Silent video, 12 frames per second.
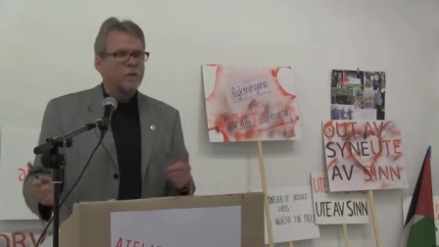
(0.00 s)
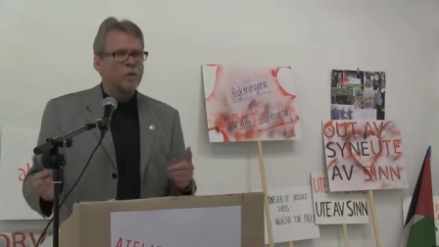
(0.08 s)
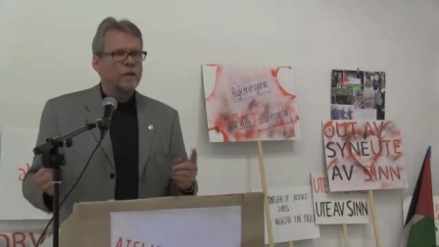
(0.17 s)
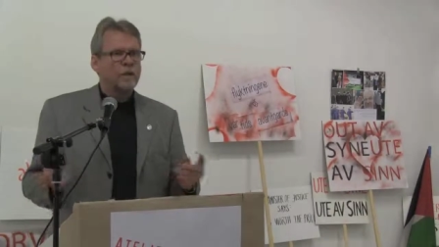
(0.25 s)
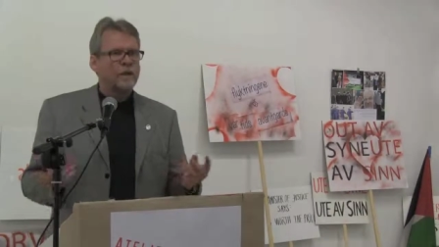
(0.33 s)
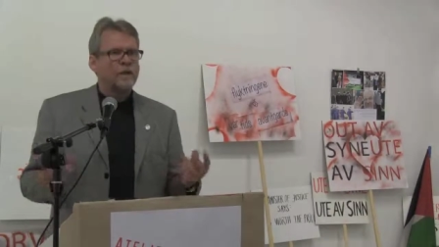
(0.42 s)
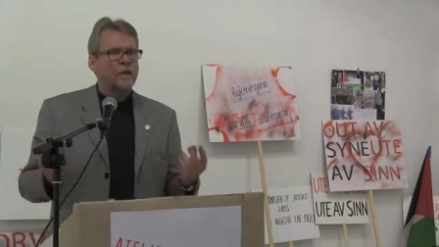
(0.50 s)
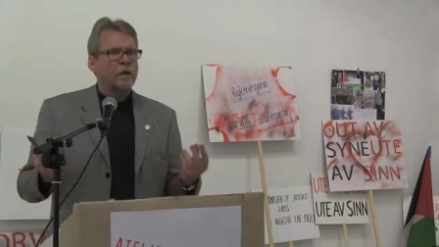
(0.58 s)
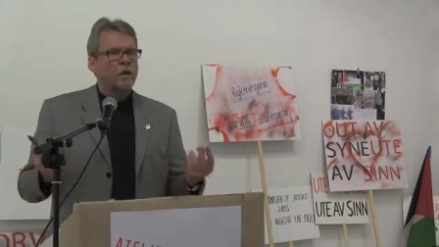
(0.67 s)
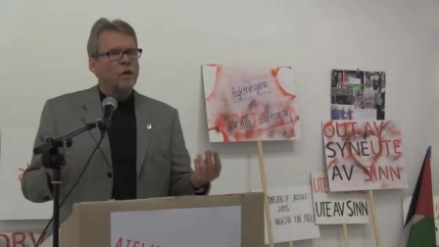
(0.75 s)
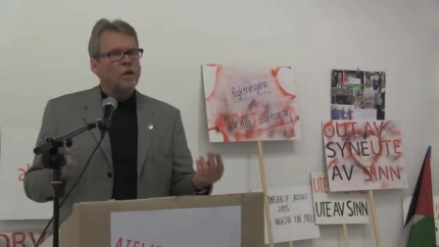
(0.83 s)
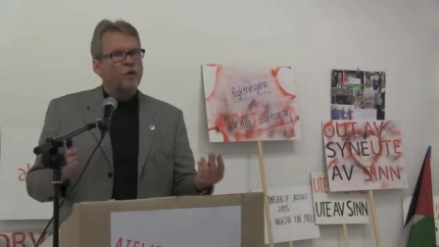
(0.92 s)
But again,
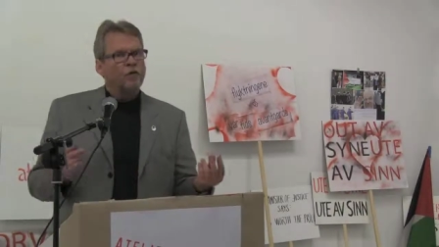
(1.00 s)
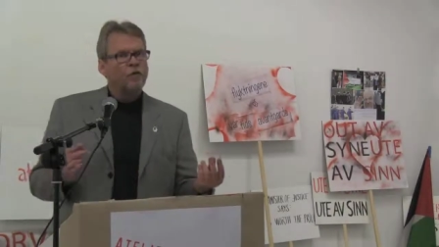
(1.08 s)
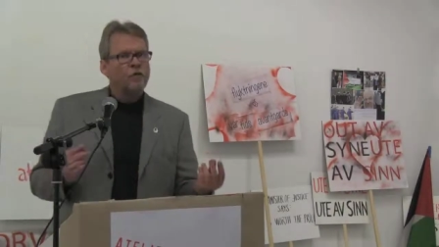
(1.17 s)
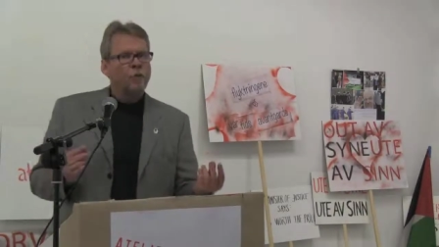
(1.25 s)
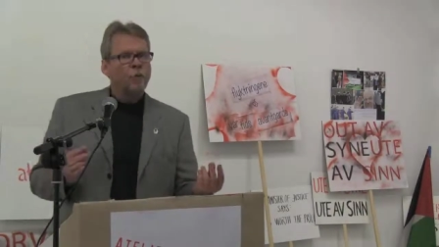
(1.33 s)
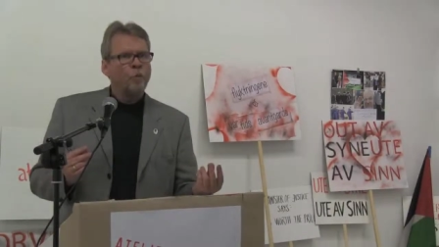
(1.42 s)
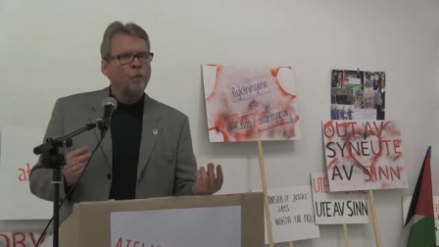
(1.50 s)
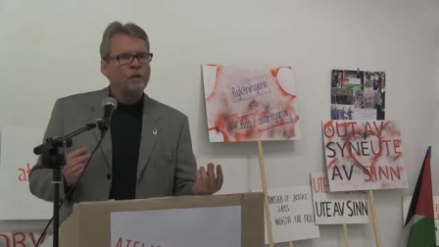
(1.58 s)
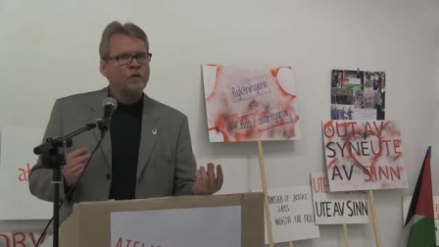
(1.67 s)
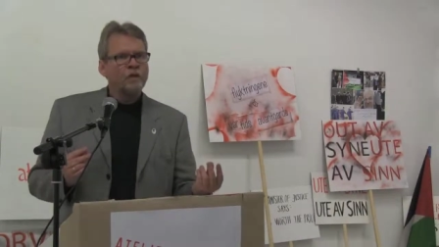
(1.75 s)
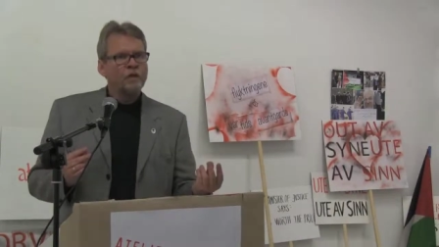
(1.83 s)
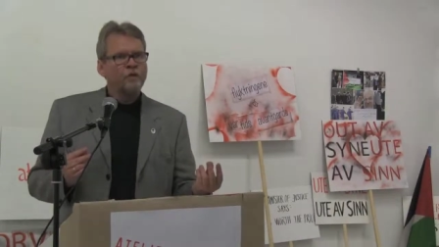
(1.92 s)
from
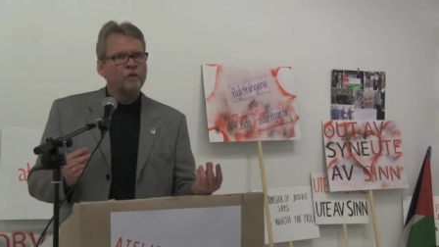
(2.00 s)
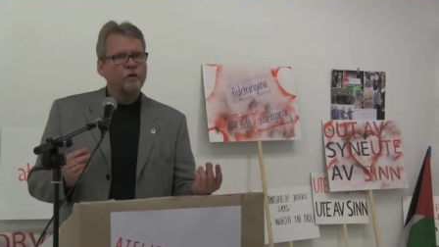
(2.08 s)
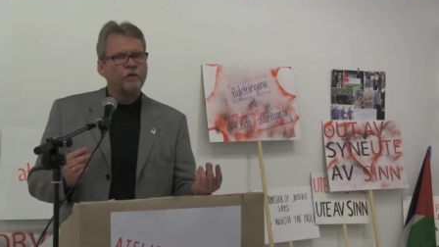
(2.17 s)
what kind of